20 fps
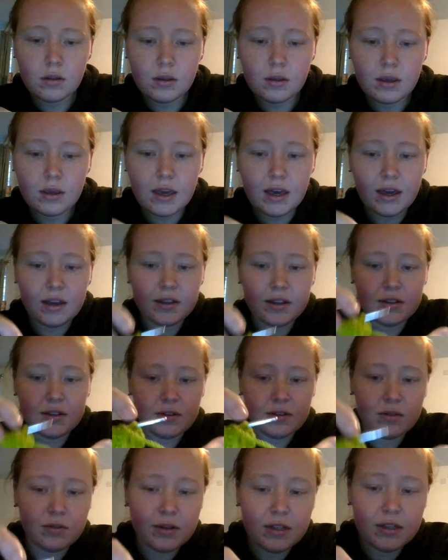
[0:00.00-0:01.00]
Okay,
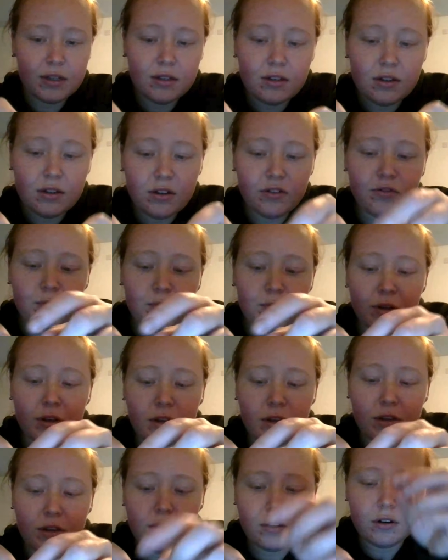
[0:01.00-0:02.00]
so once you've put
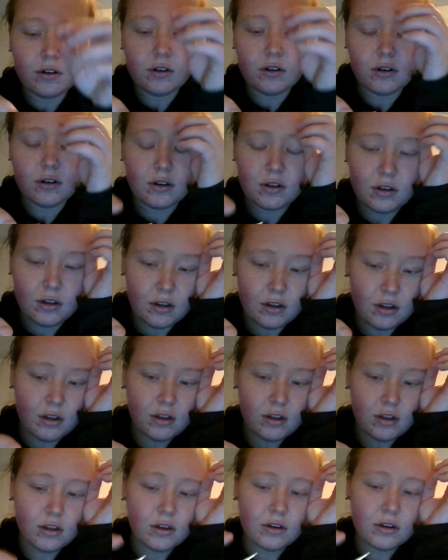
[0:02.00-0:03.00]
your
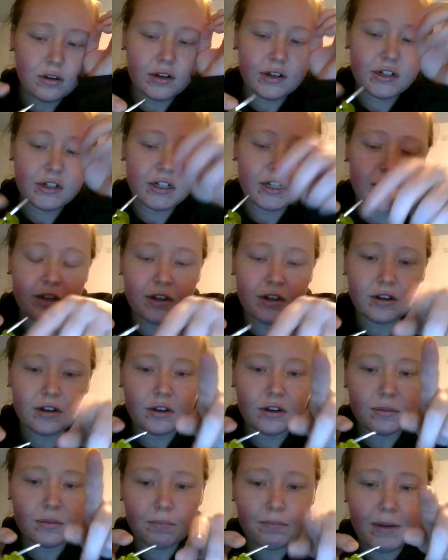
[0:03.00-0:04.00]
crochet hook
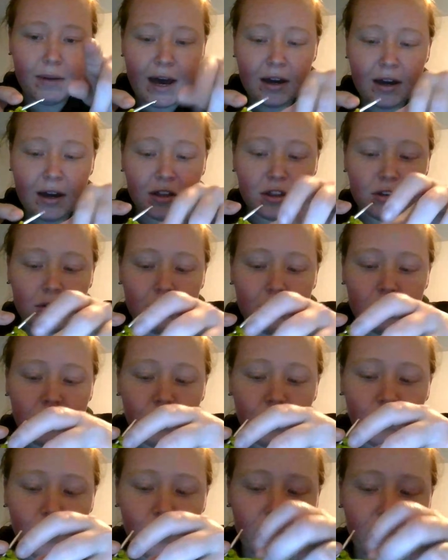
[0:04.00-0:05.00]
back through the
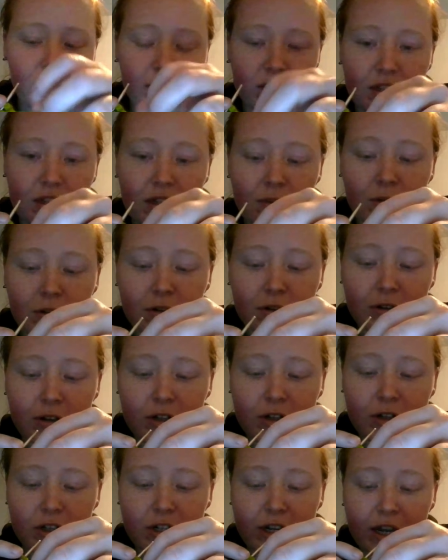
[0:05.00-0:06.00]
first double
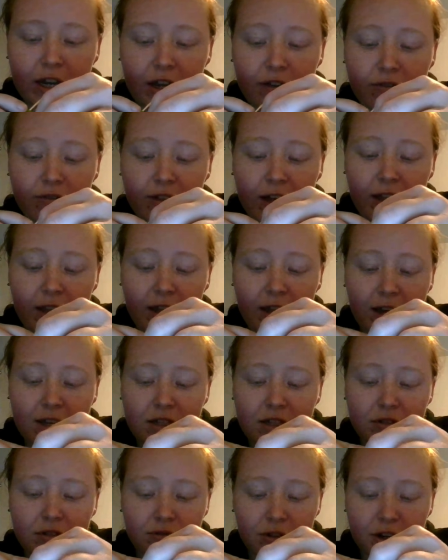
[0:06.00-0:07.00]
crochet of that
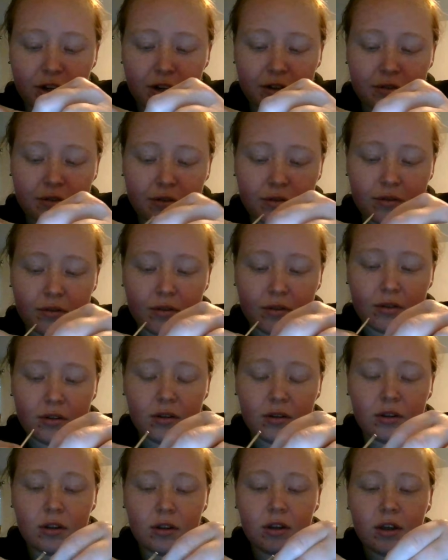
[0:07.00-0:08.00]
last row,
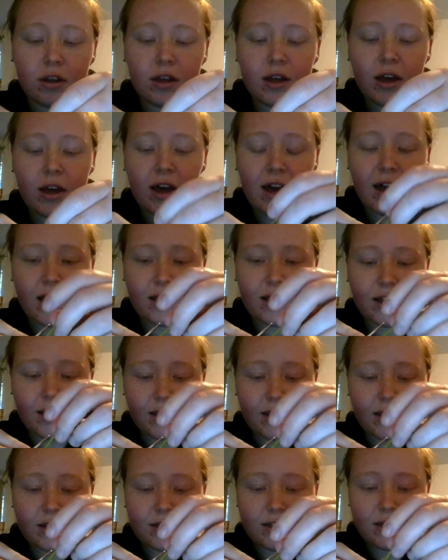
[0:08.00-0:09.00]
I
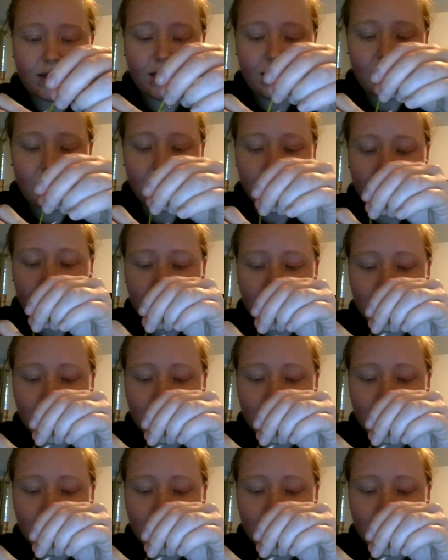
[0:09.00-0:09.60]
like to take my